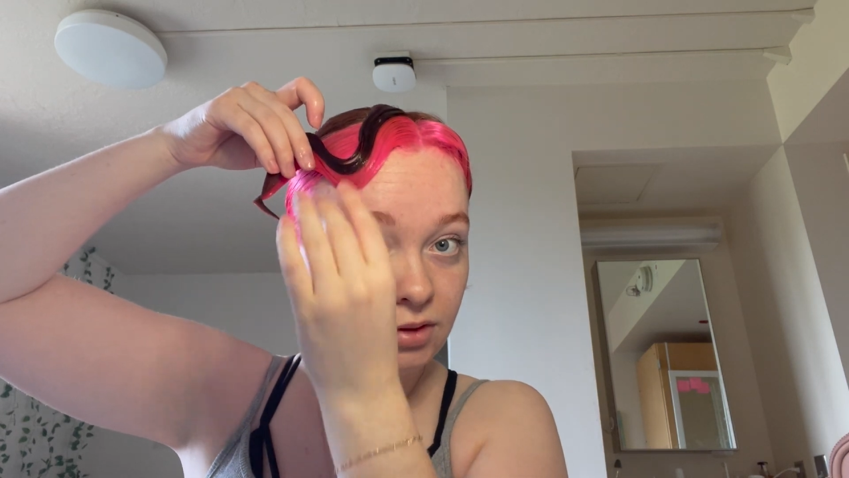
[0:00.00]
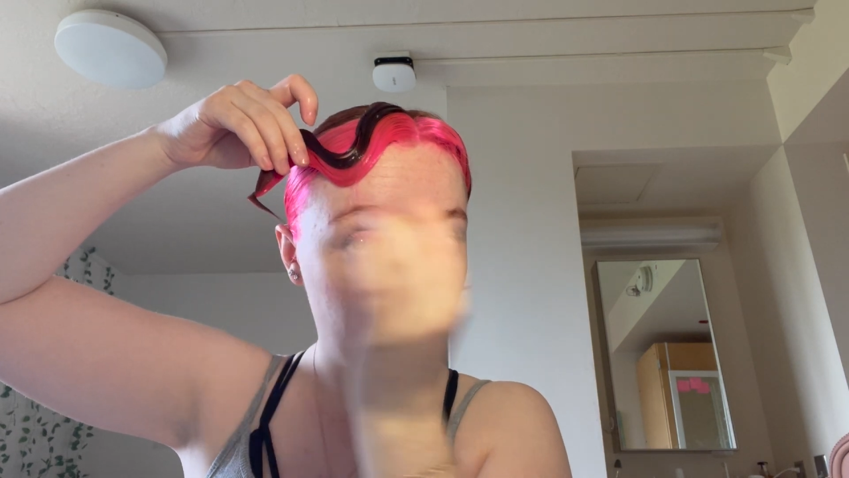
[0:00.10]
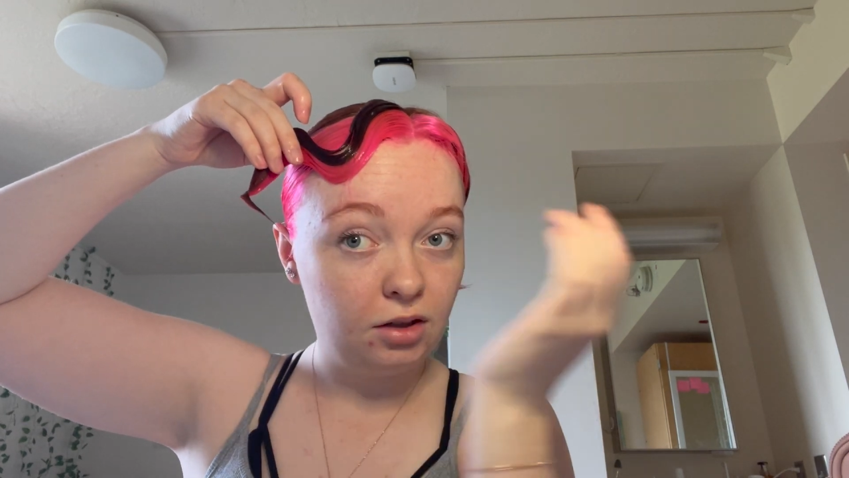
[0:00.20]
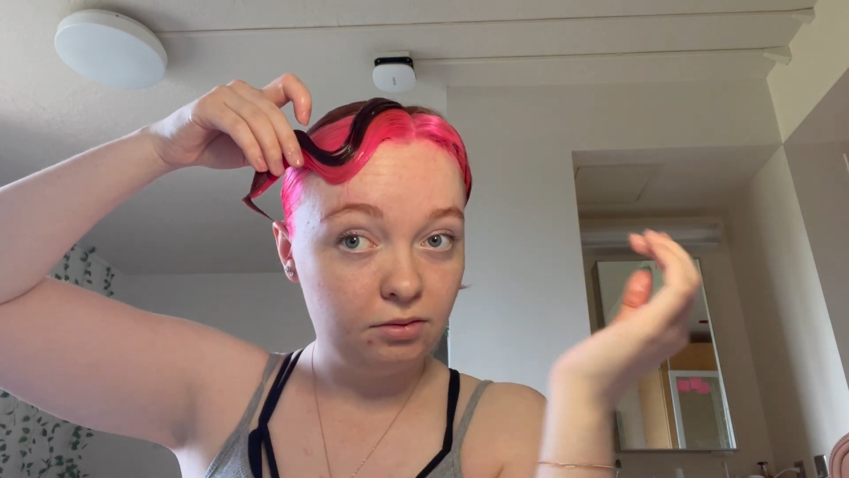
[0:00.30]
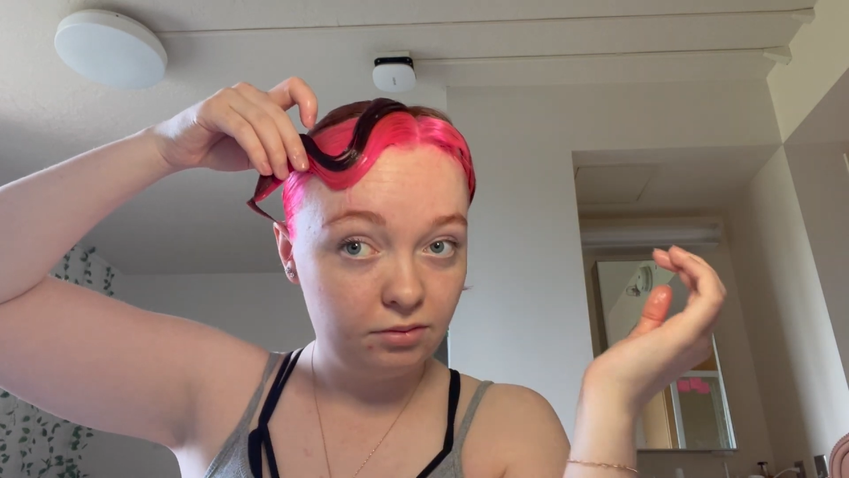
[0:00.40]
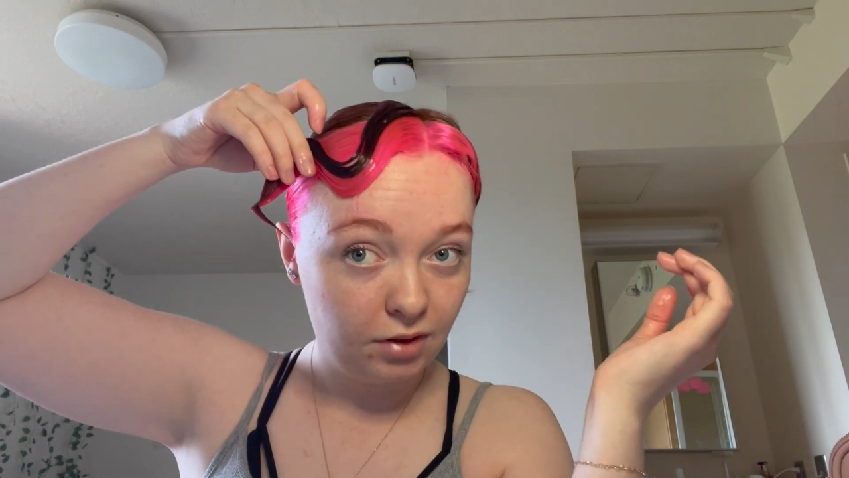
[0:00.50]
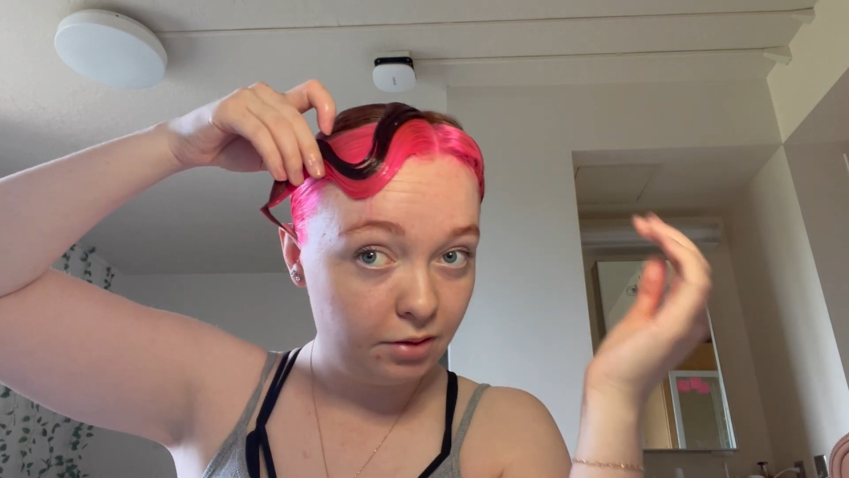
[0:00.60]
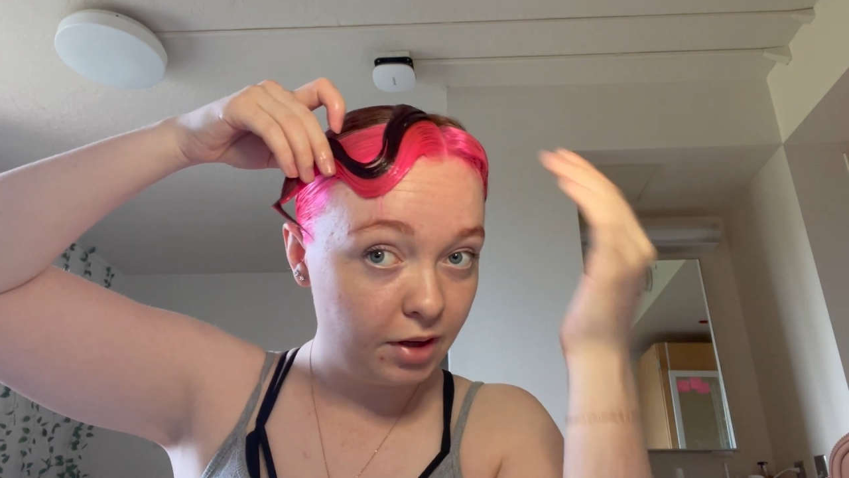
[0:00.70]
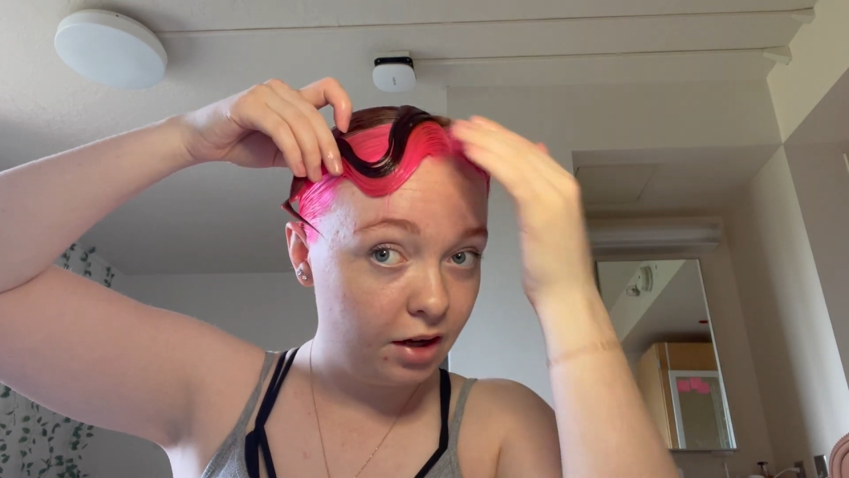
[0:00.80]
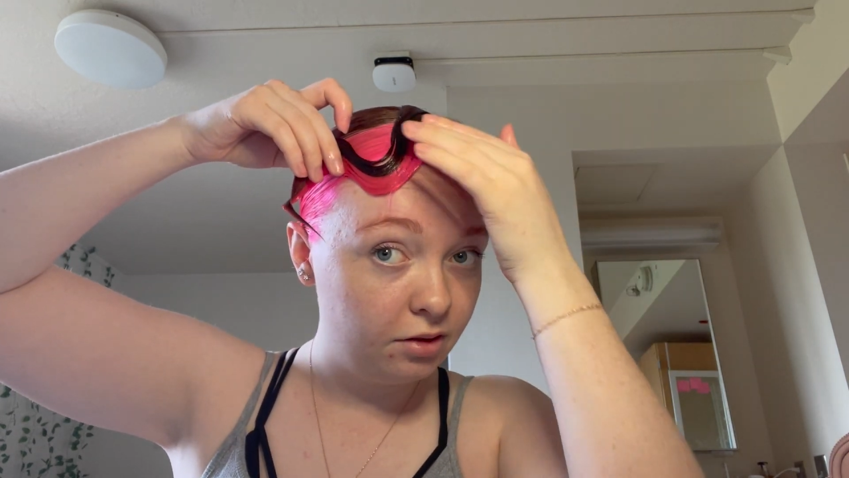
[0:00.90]
Oh, there
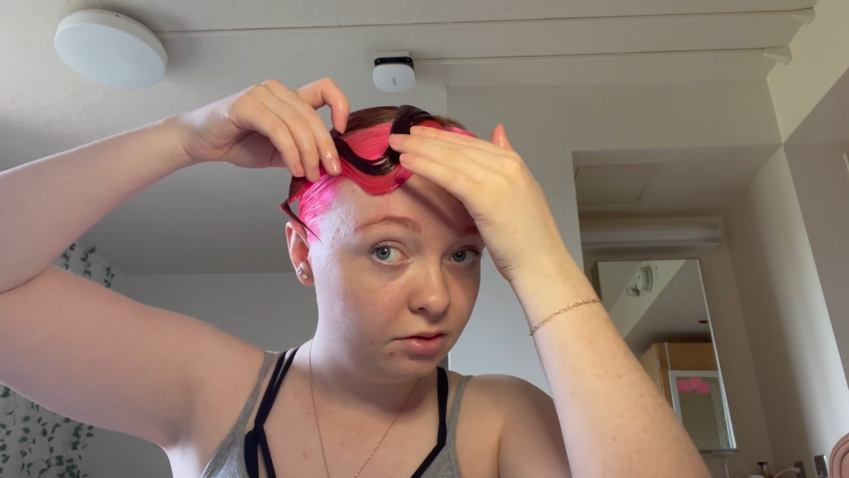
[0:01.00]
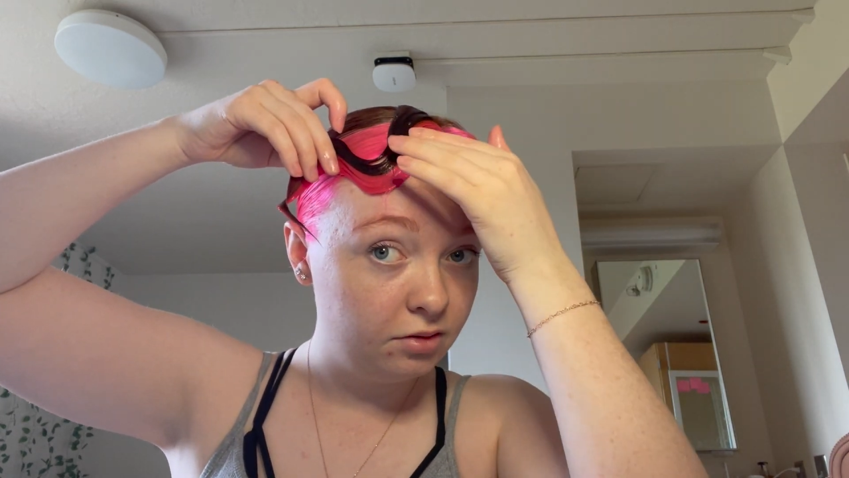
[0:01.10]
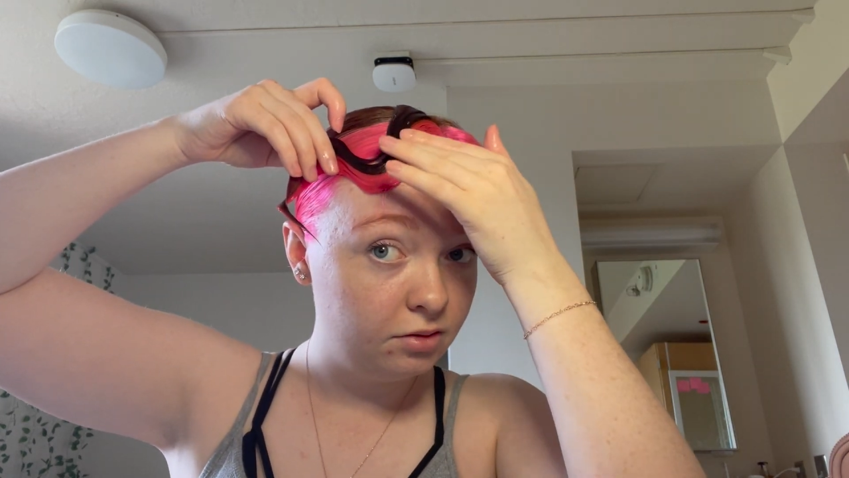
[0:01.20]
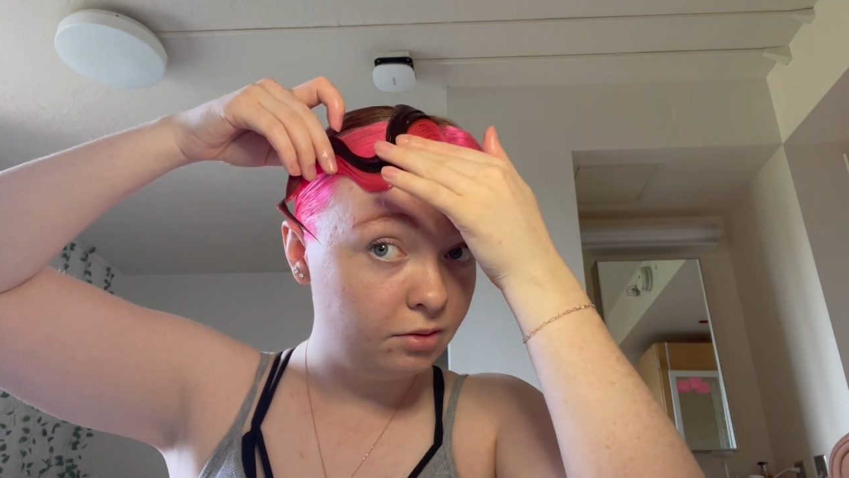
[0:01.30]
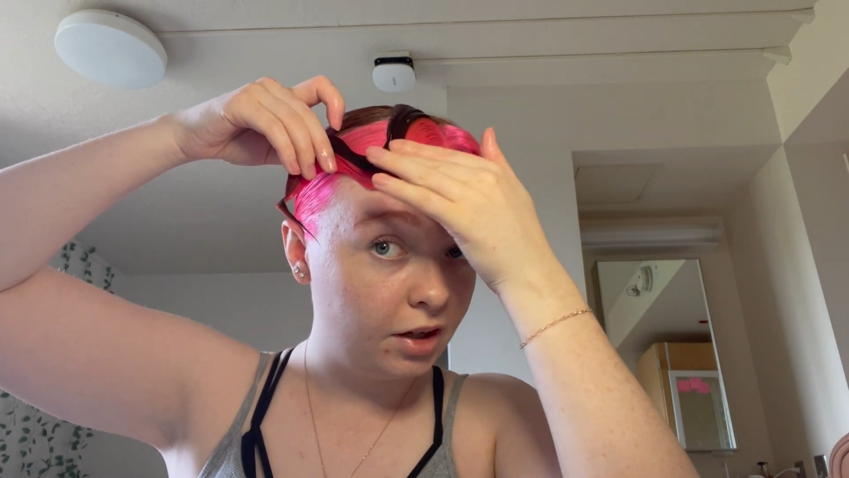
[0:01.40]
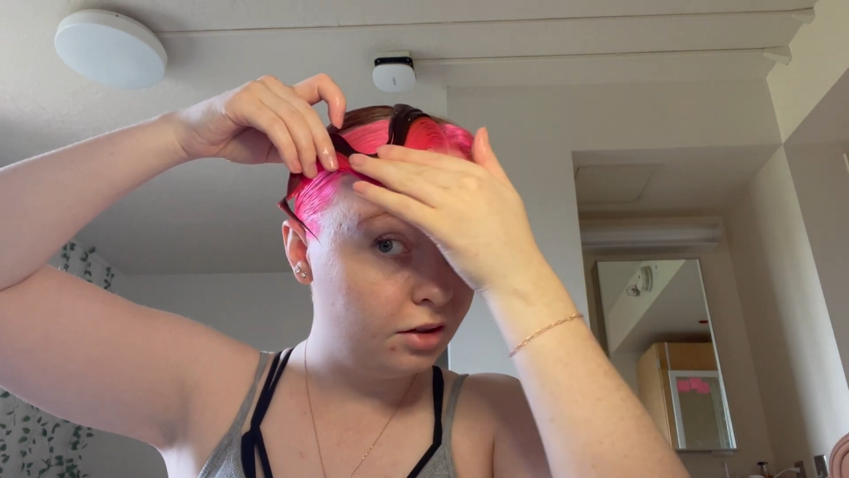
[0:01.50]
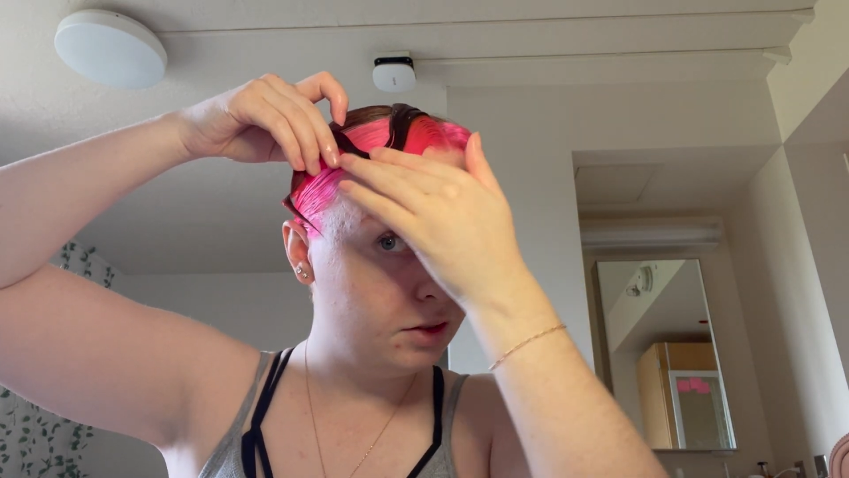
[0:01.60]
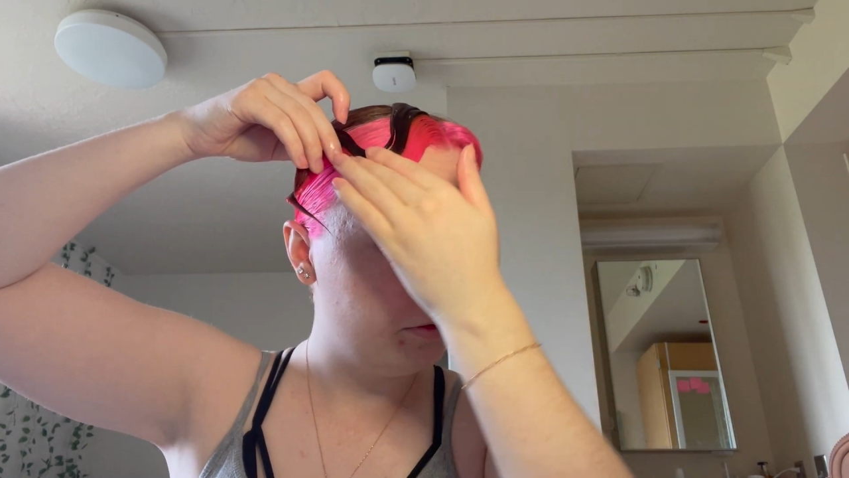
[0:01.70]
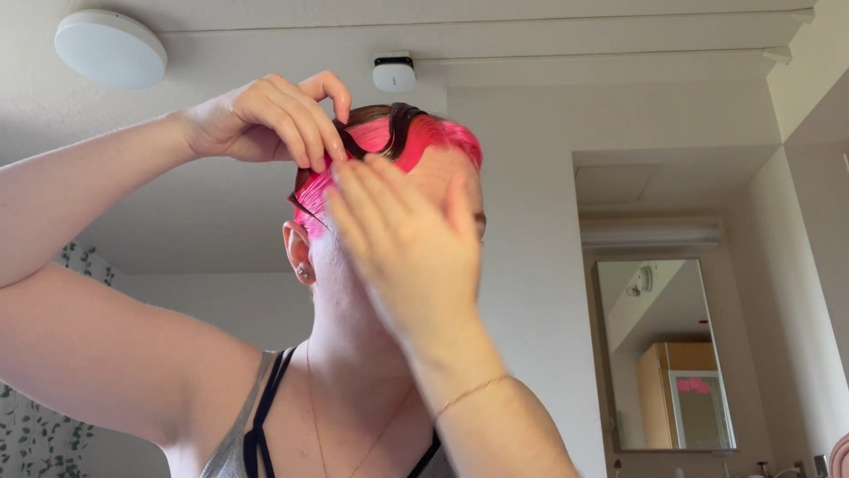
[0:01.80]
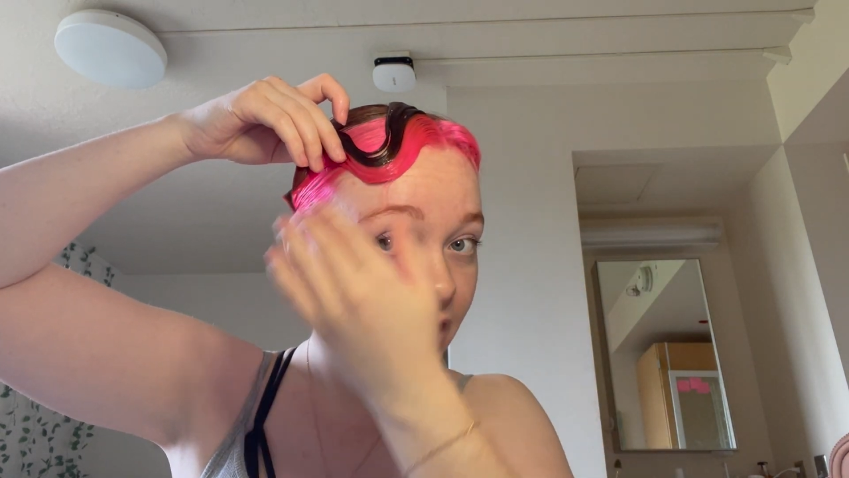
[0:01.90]
we go, right on the
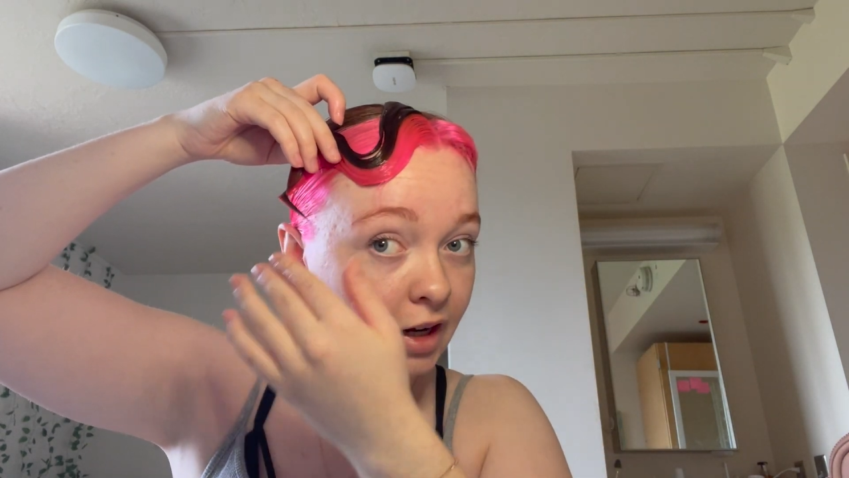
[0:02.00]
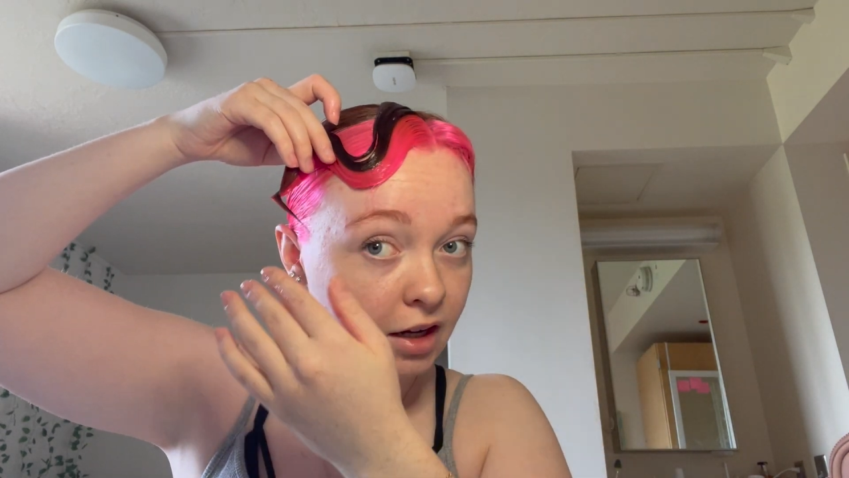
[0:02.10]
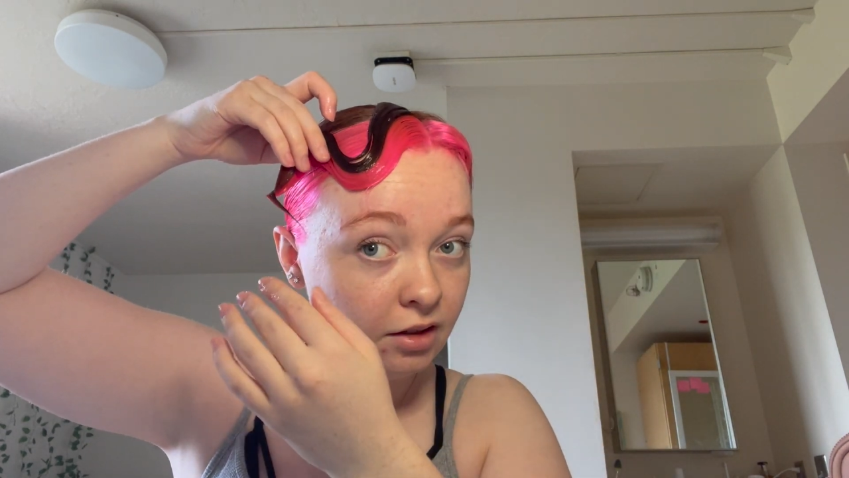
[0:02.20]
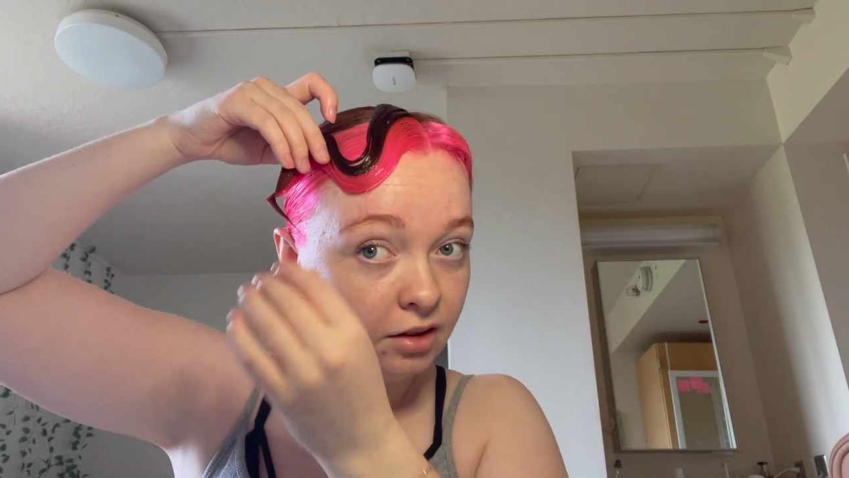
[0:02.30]
forehead.